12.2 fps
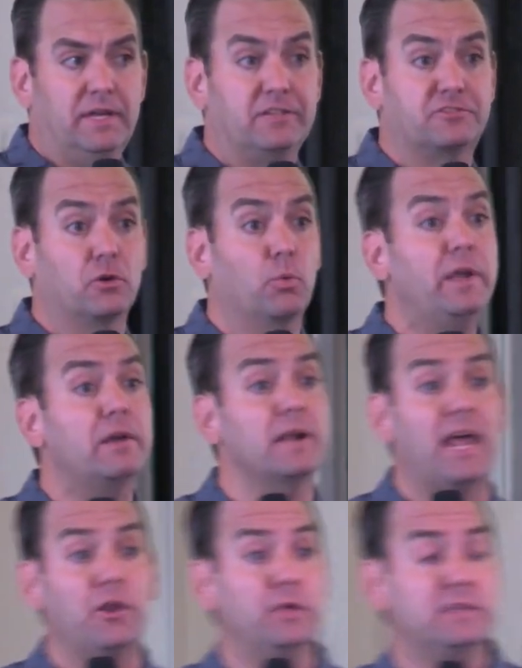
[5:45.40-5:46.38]
And so we are
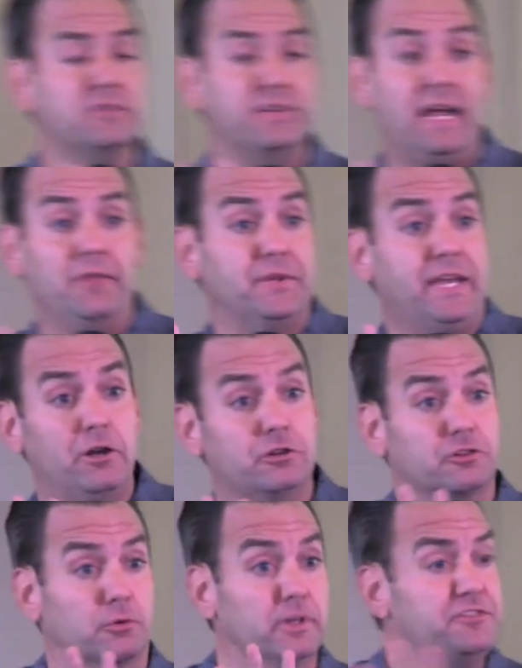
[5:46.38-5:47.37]
not only living out the
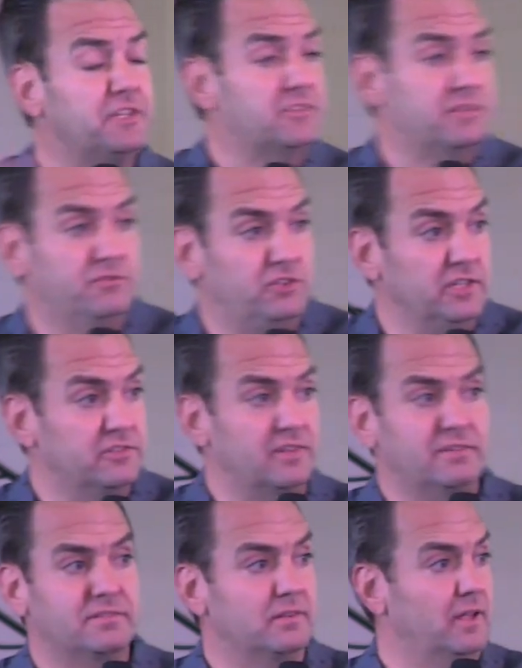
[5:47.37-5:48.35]
characteristics of
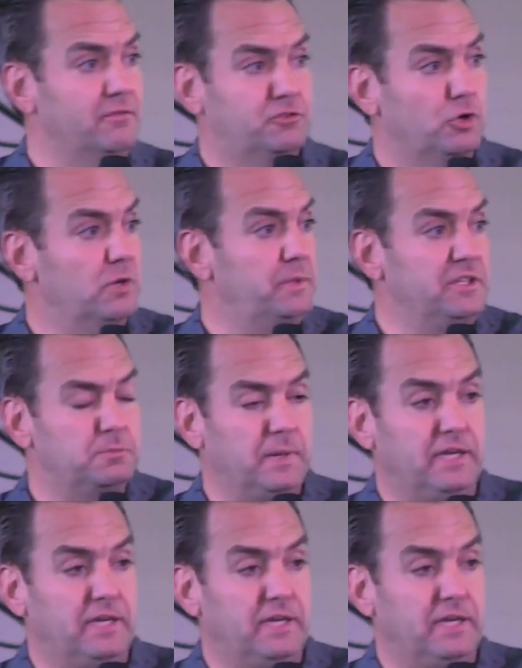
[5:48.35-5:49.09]
Jesus love, joy, peace,